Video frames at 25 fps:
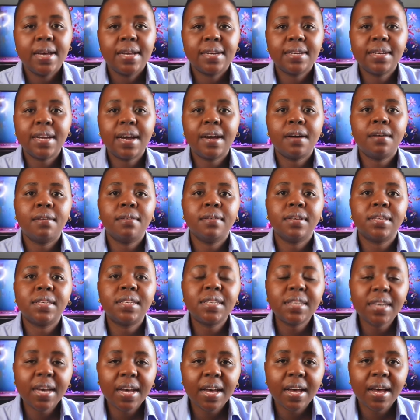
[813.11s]
Now
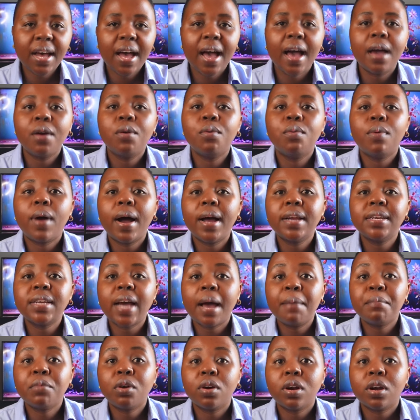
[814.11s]
here I want
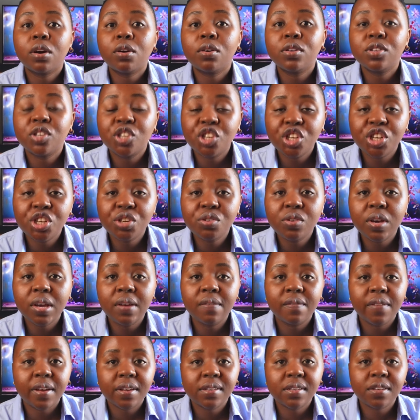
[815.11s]
I'm gonna continue
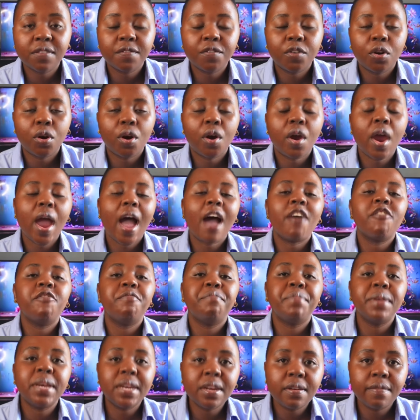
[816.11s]
investing for her.
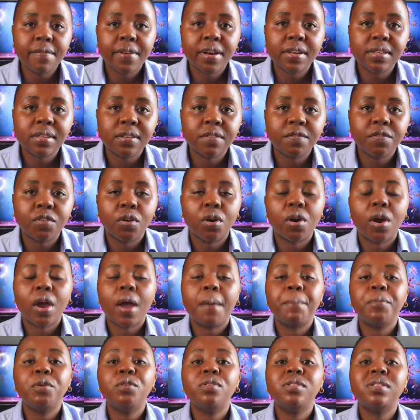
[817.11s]
I've been investing for her.
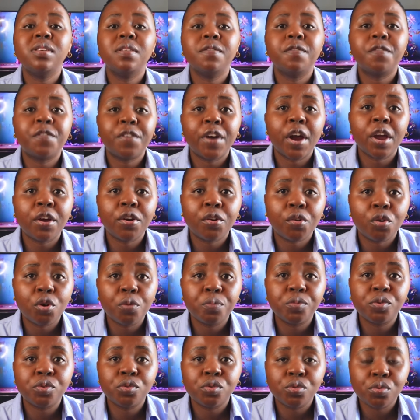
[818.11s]
I'm using Franc
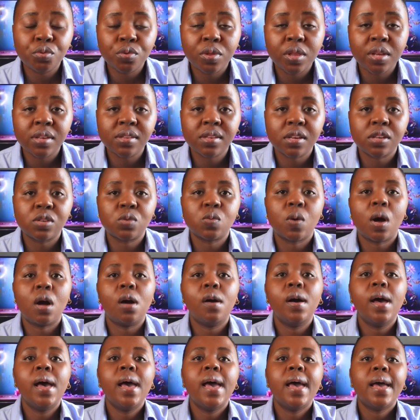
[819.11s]
Group to do this as
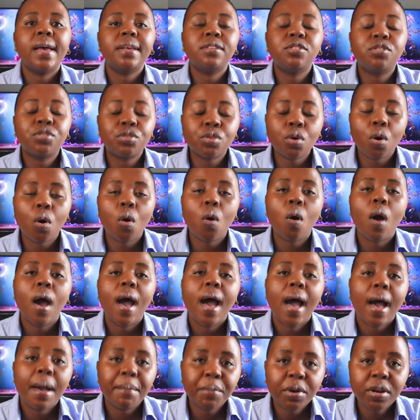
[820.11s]
well. And so
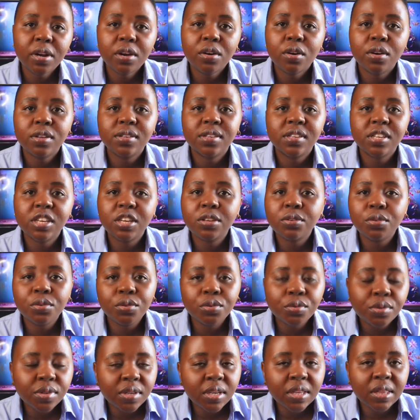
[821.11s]
I'm gonna continue
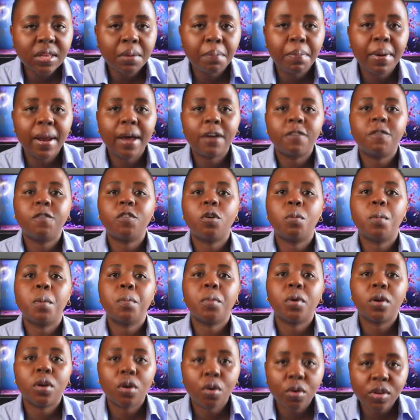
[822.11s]
using the platform.
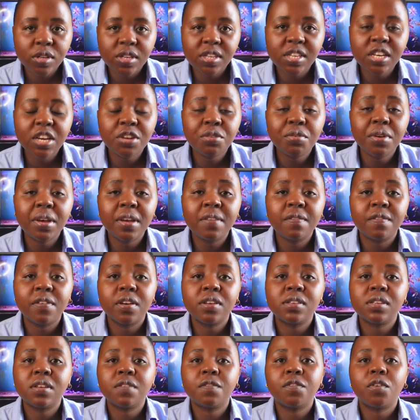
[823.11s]
I'm gonna continue
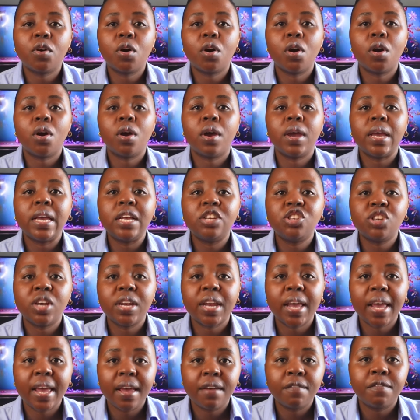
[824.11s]
investing for her each
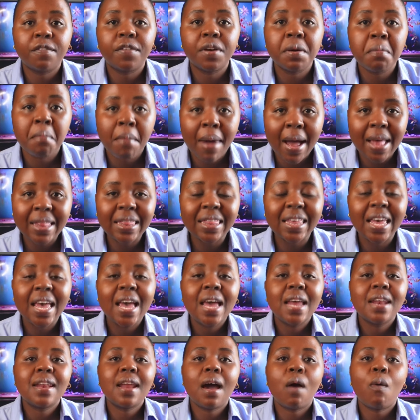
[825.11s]
and every month.
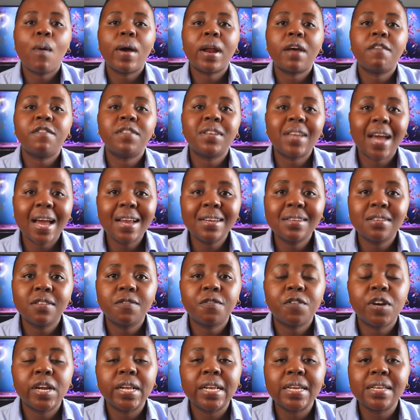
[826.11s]
Now what I've done
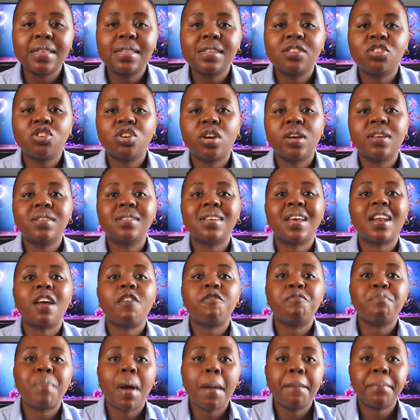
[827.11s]
differently this year is that
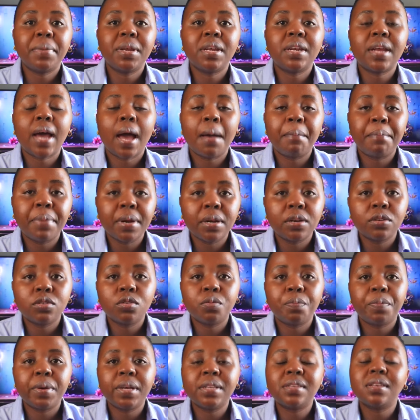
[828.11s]
I've bumped it up a
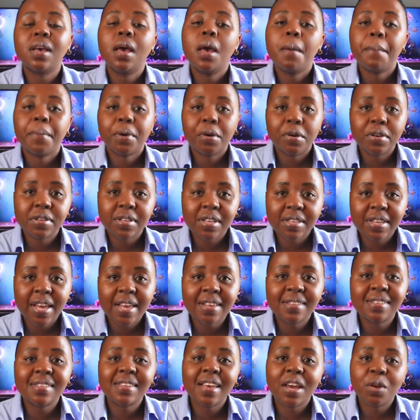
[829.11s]
little bit because as I
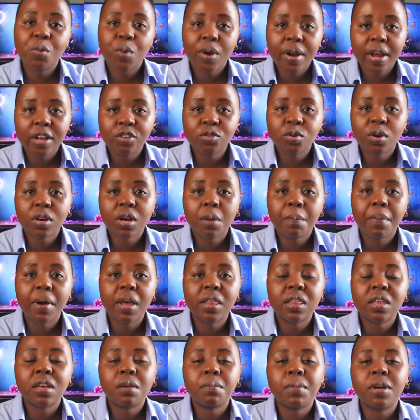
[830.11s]
said when I talked
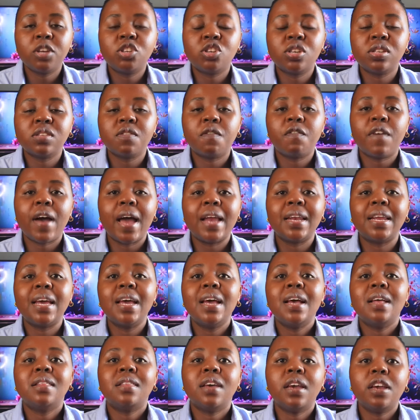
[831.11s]
about the emergency fund,
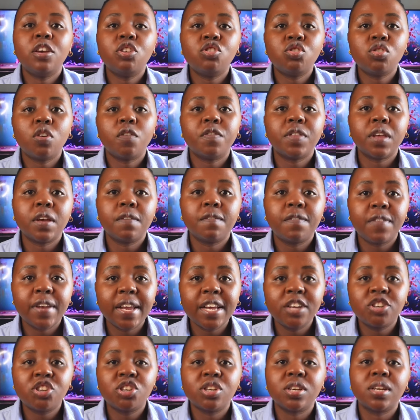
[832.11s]
the issue of the
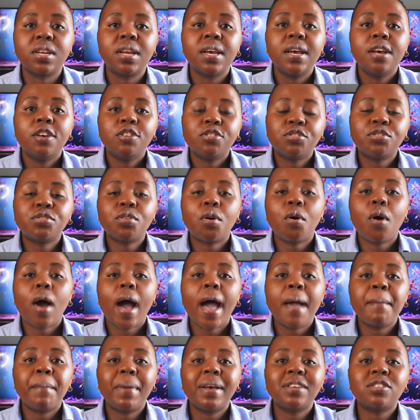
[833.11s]
inflation. So
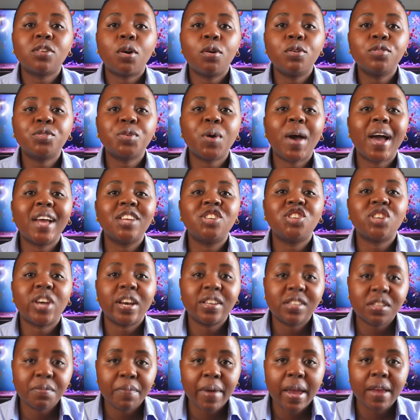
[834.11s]
I'm must also
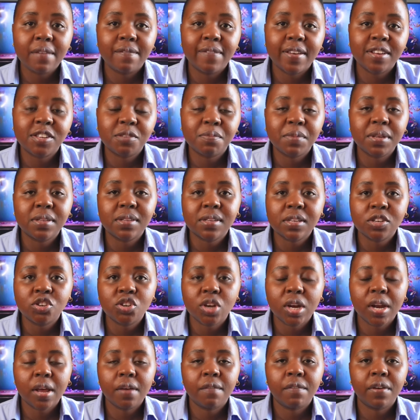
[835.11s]
adjust my investments each
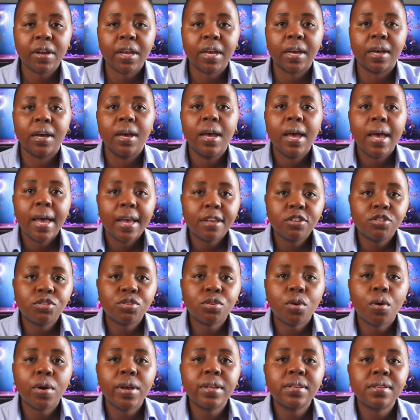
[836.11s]
and every year. And
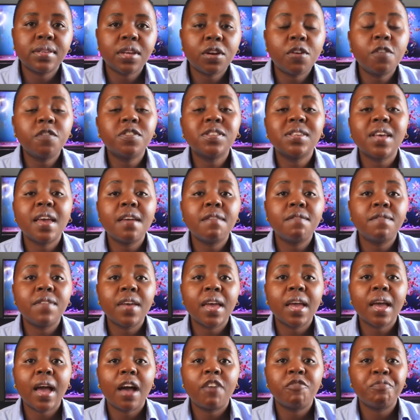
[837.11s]
so instead of
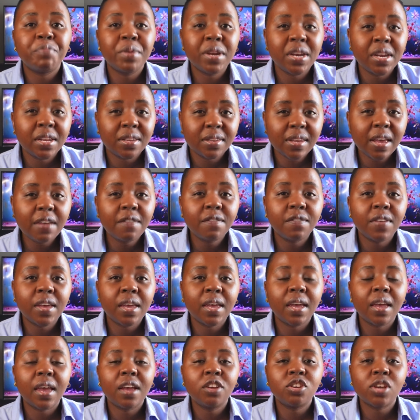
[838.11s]
saving, I've been
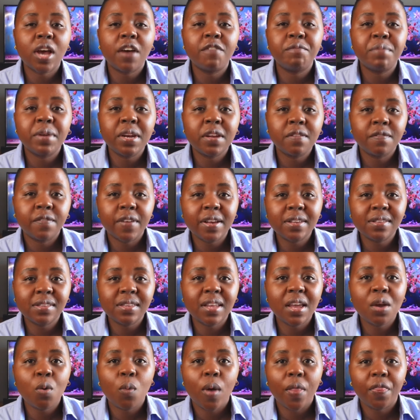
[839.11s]
saving, each, I've been
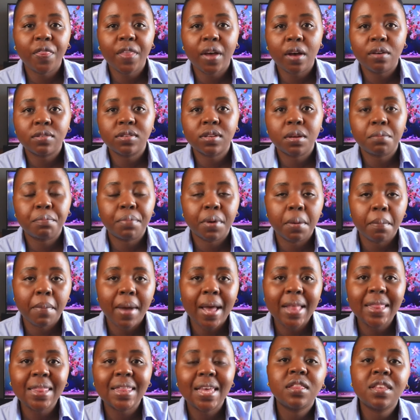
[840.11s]
investing 1,000 per month.